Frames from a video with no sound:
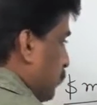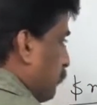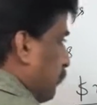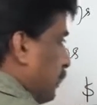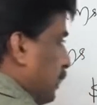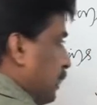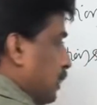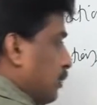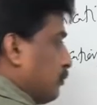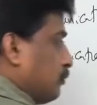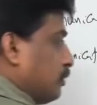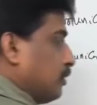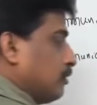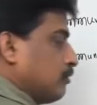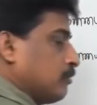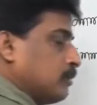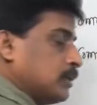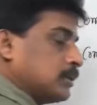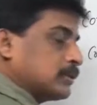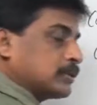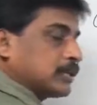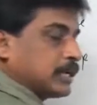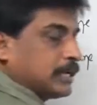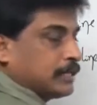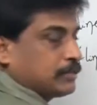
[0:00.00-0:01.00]
available?
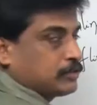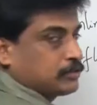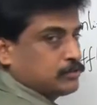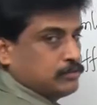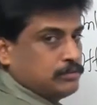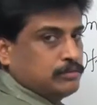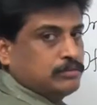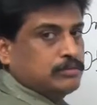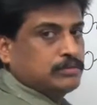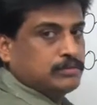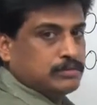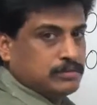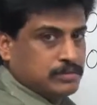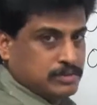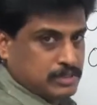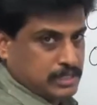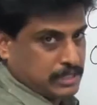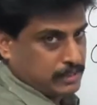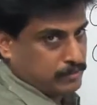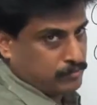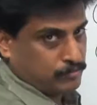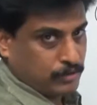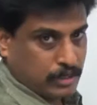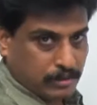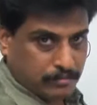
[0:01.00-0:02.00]
We'll try to
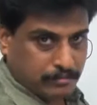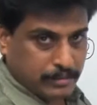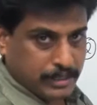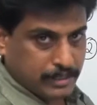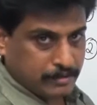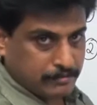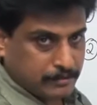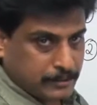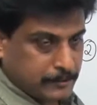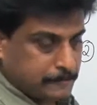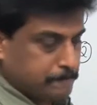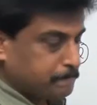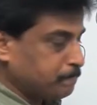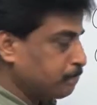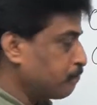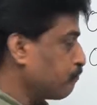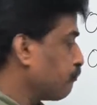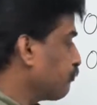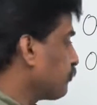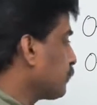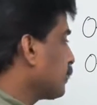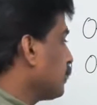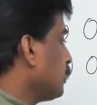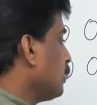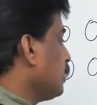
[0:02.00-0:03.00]
see one by one.
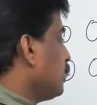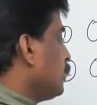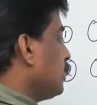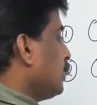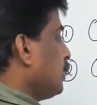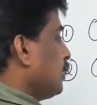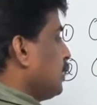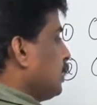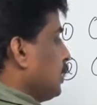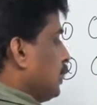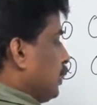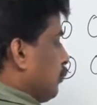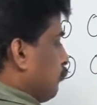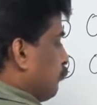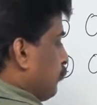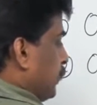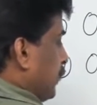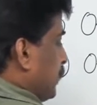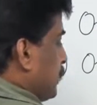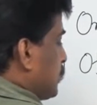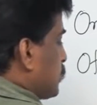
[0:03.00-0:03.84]
For